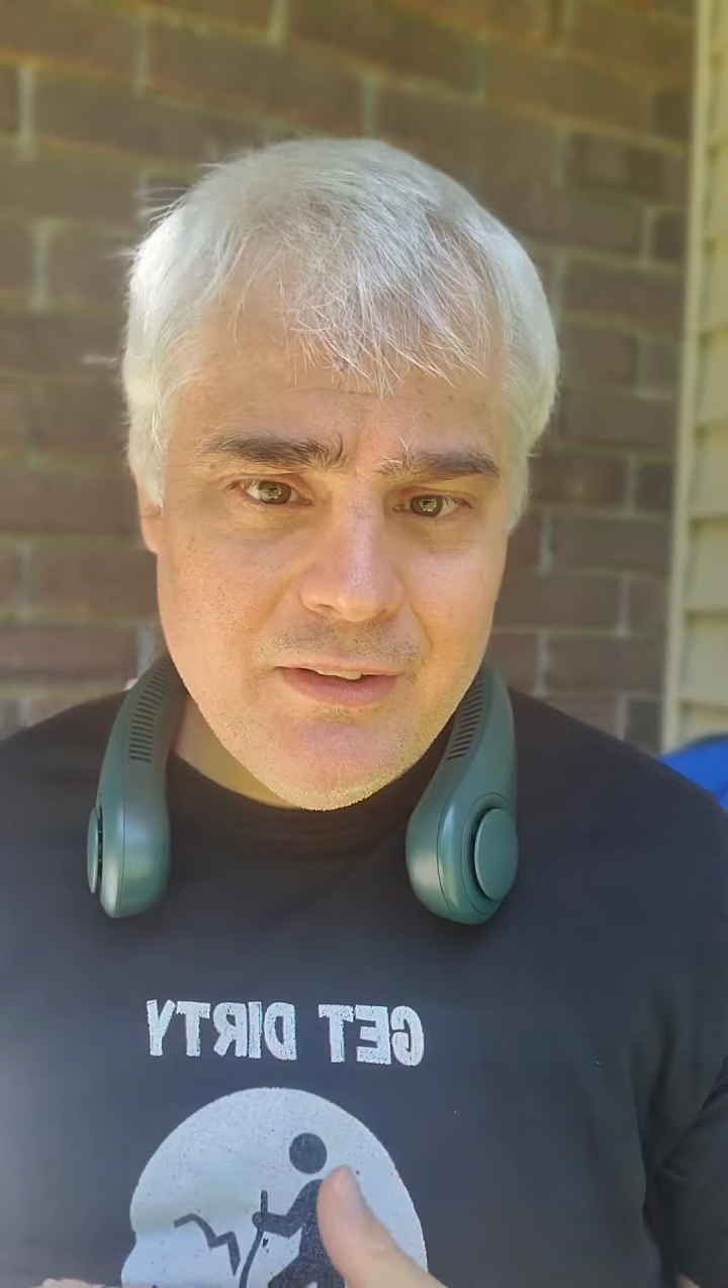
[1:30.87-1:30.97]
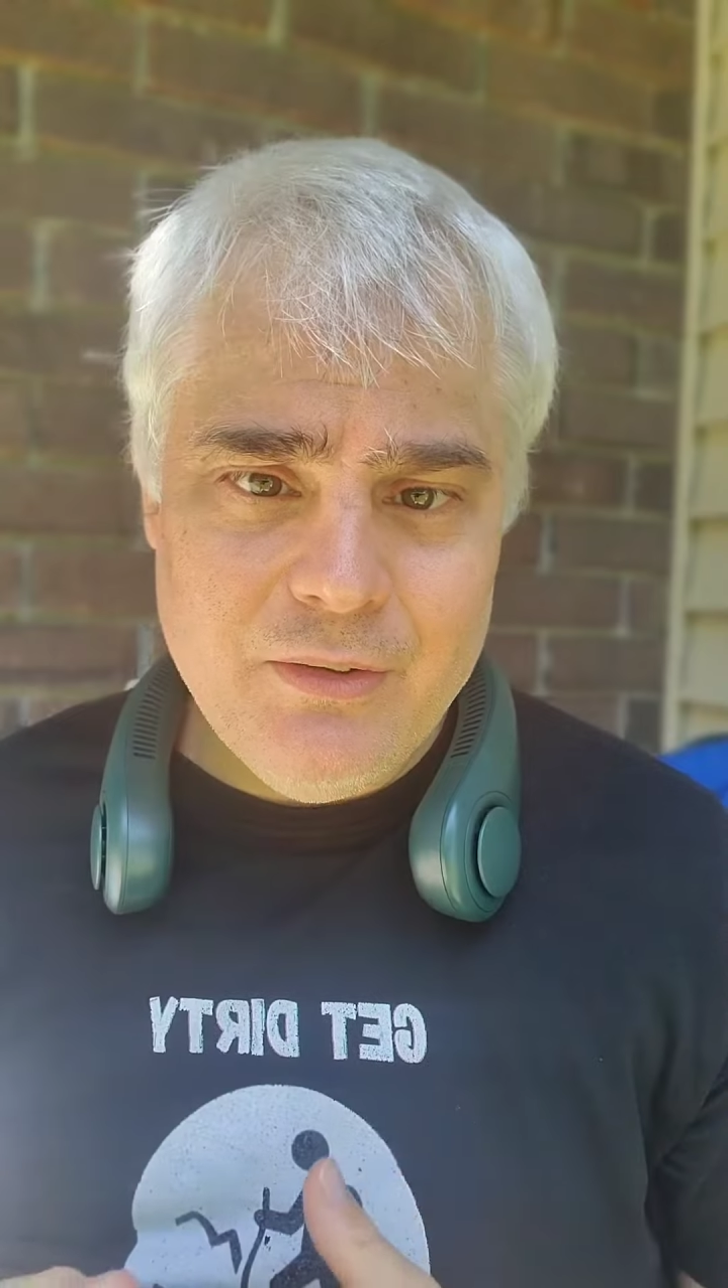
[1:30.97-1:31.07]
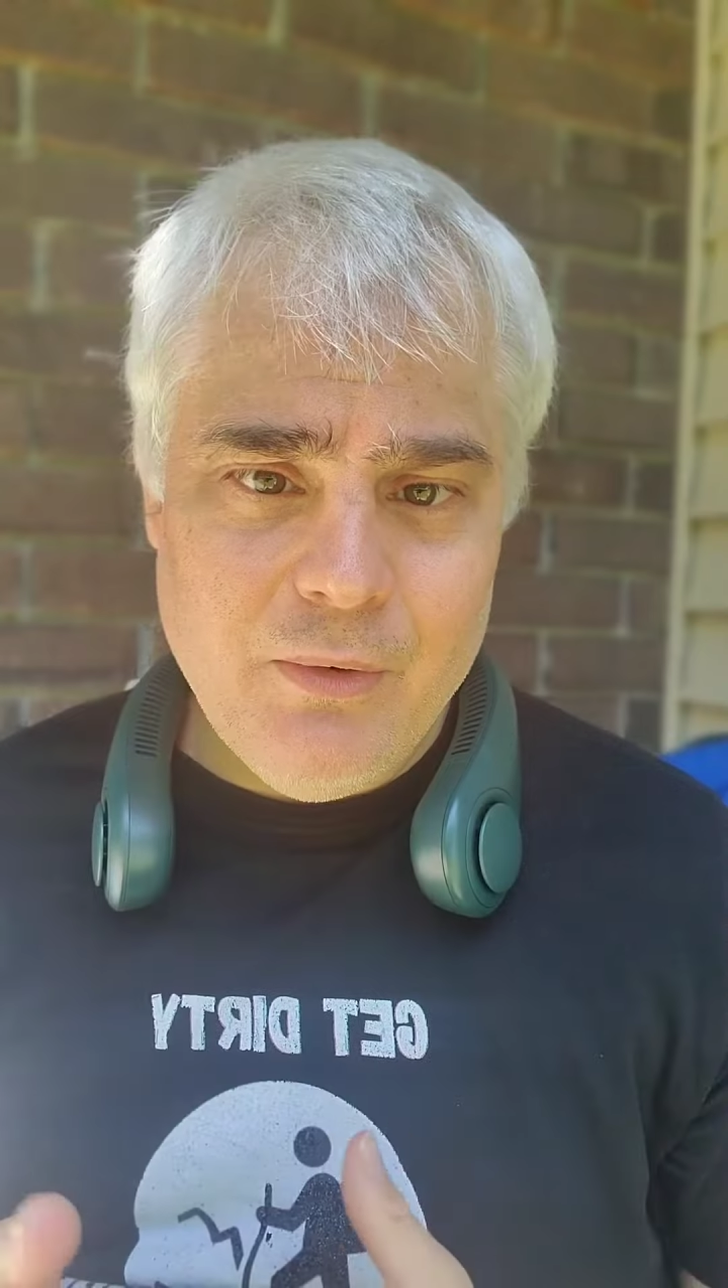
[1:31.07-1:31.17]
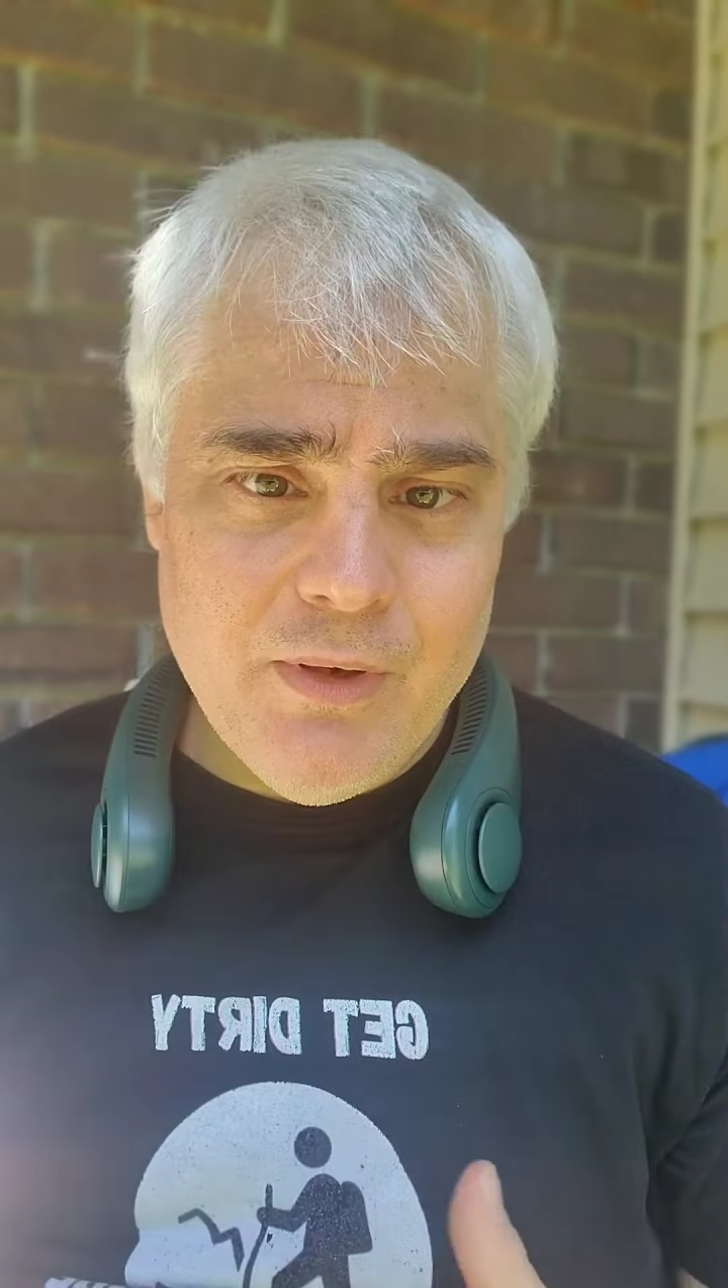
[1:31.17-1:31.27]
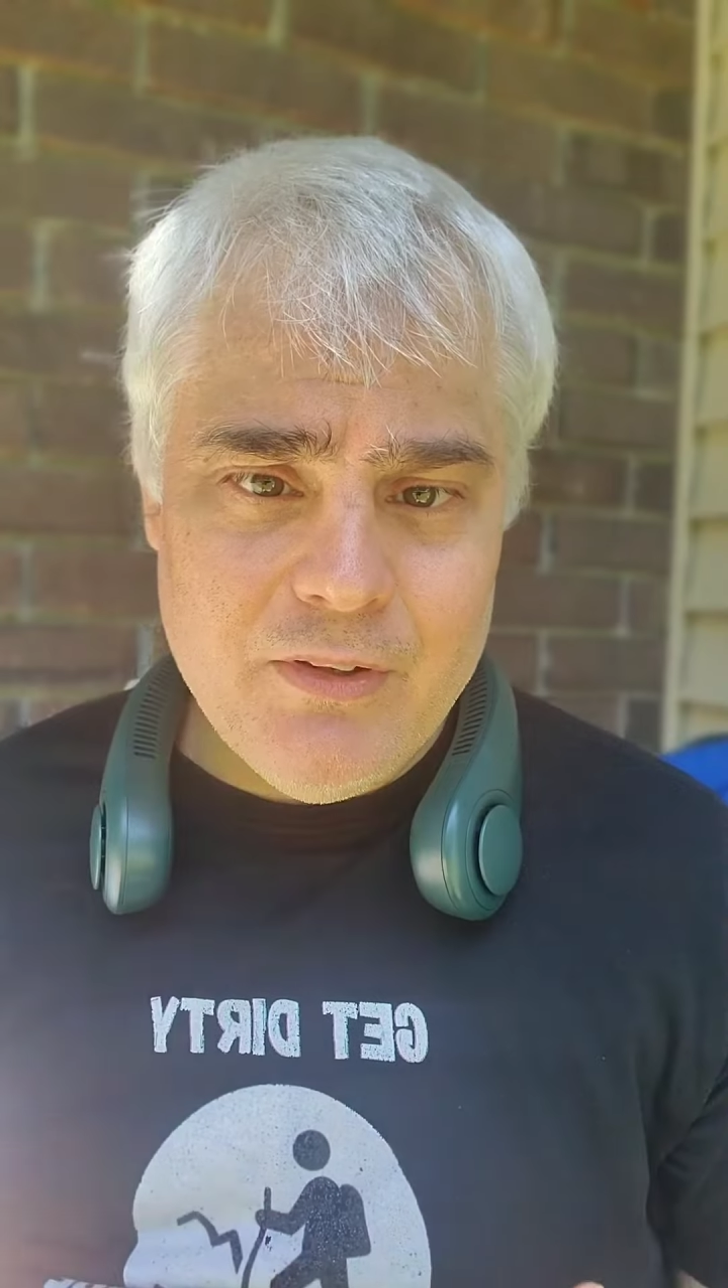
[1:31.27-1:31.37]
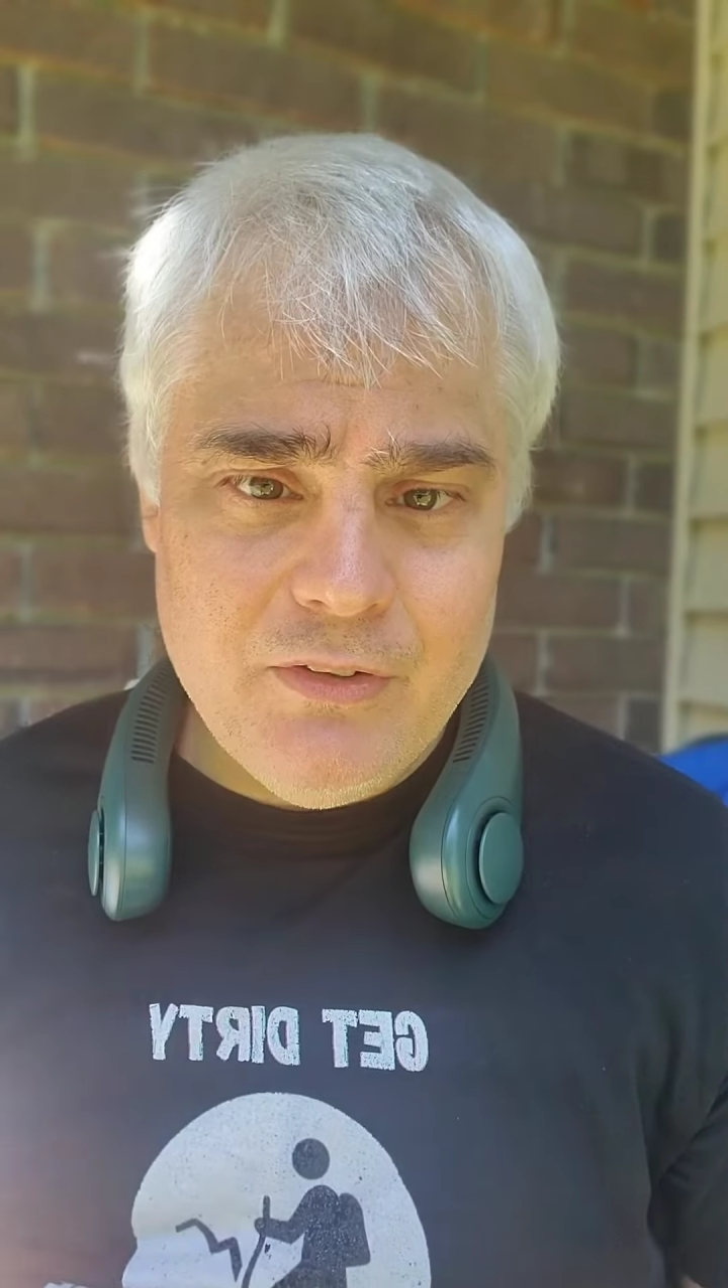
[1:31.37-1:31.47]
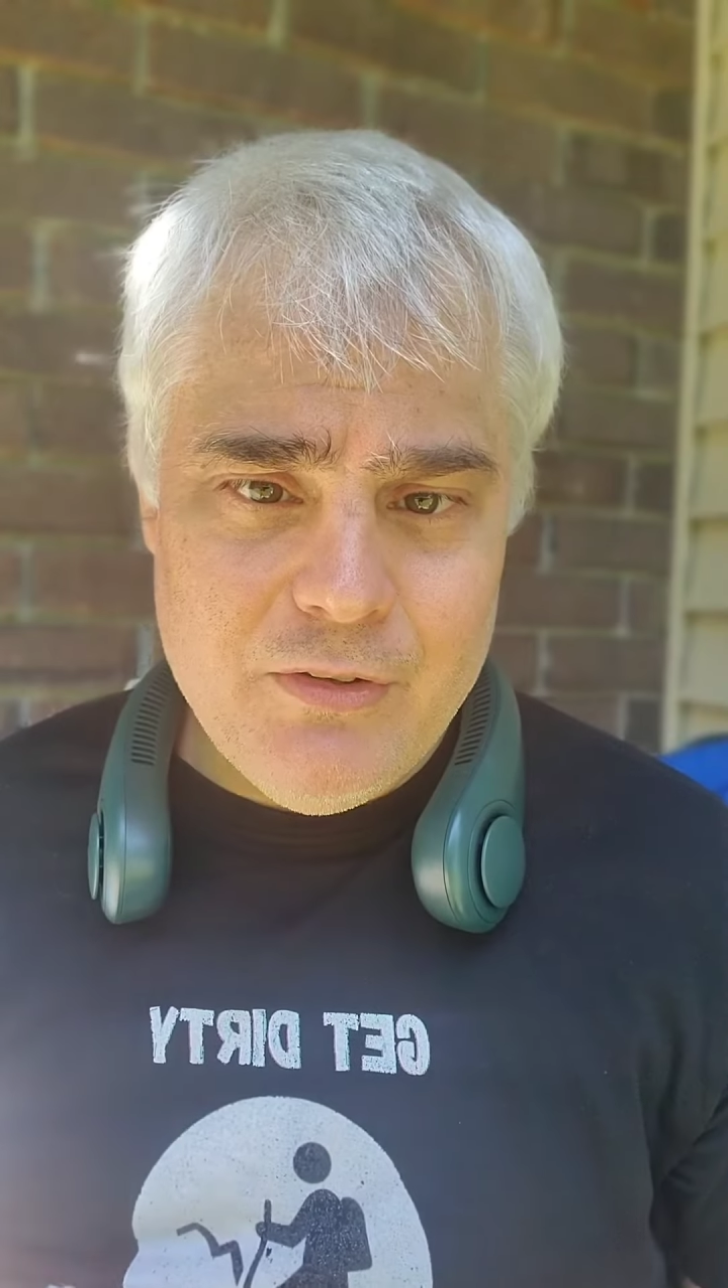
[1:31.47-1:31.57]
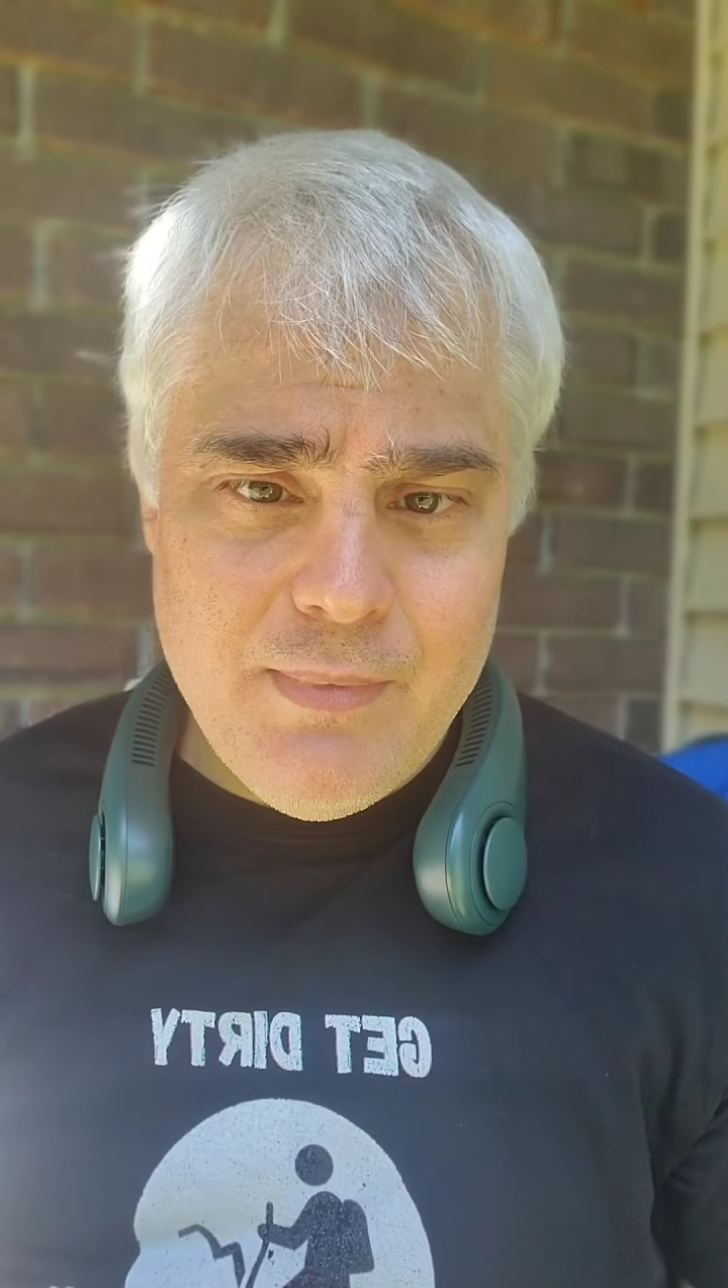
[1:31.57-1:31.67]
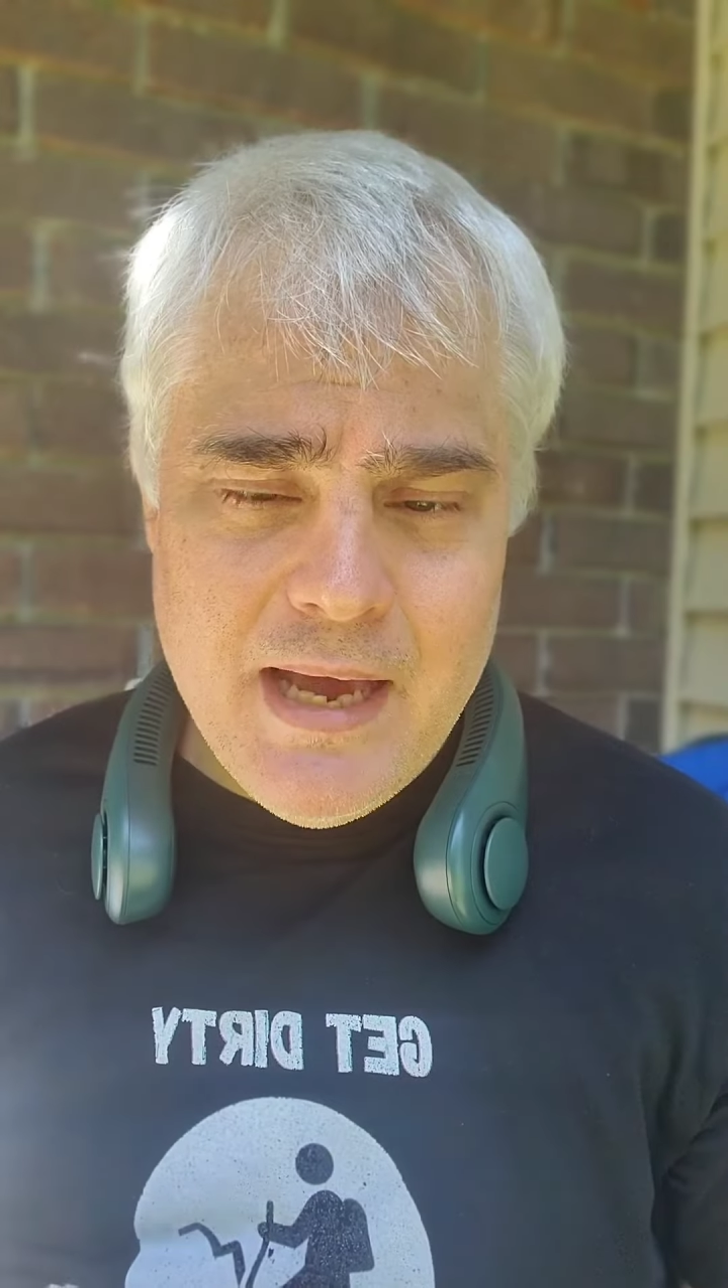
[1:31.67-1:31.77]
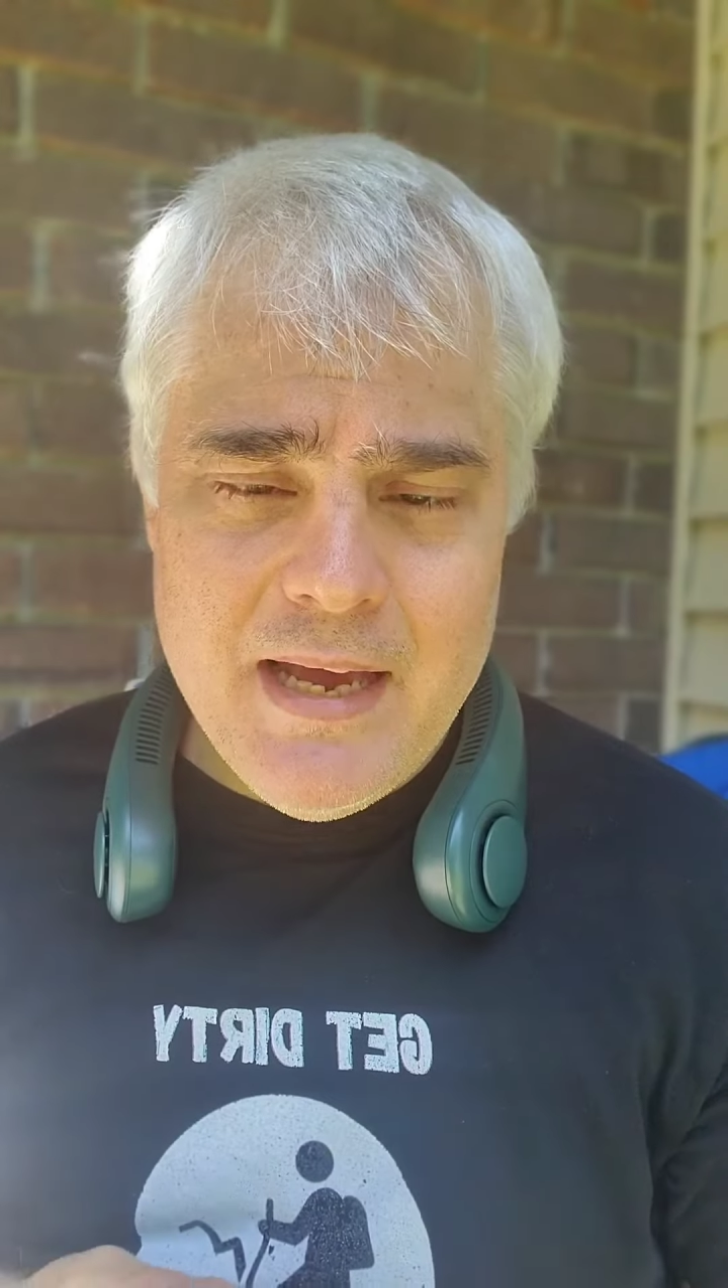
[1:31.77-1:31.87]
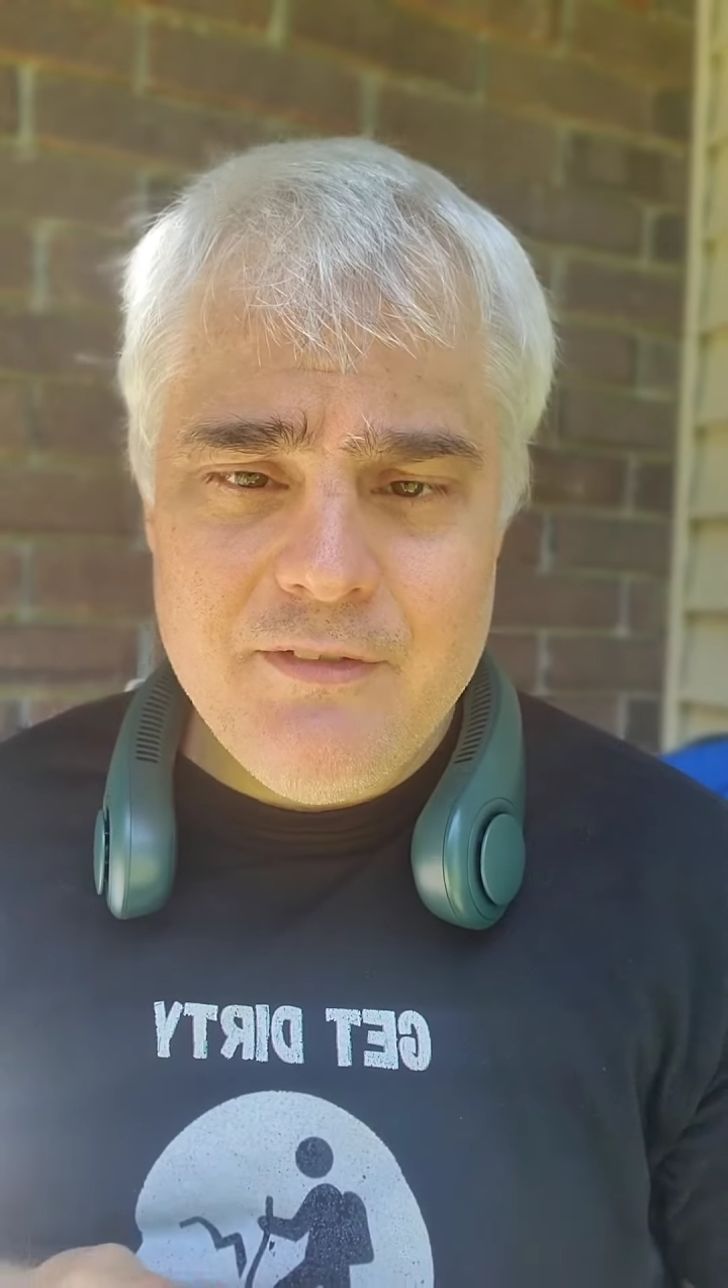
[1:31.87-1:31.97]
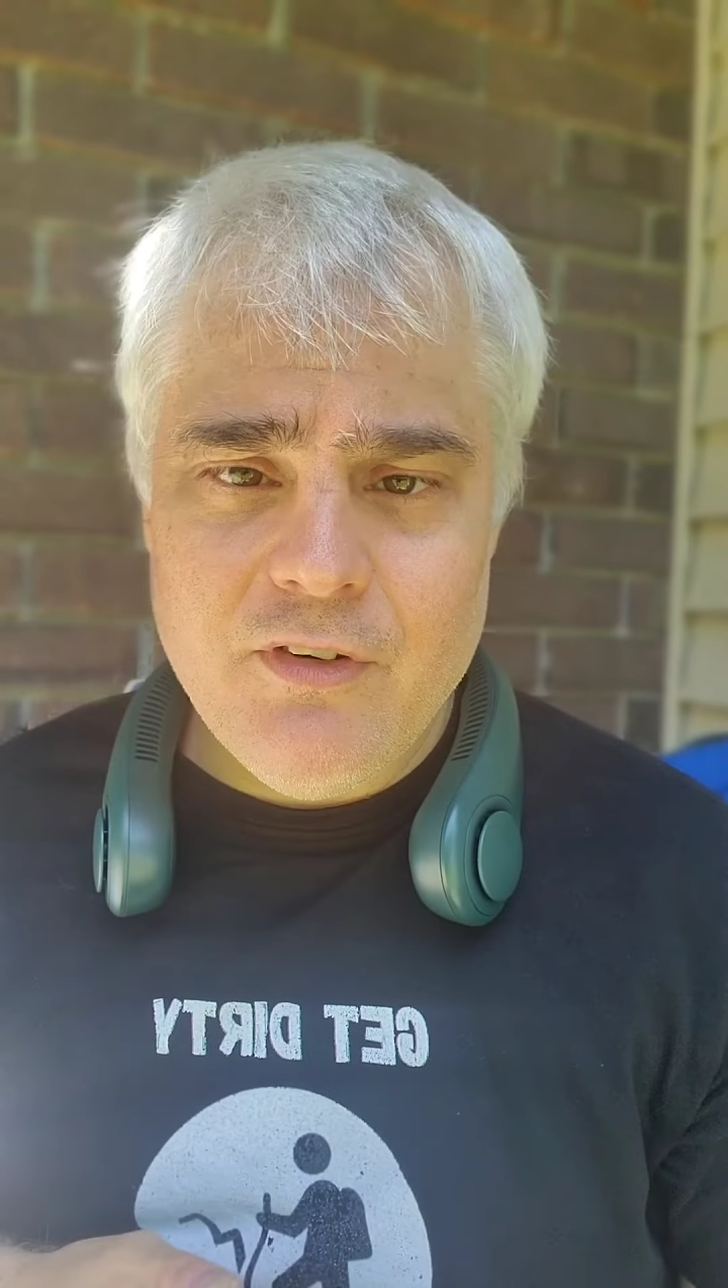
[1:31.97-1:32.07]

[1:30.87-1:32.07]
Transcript: so it wasn't too bad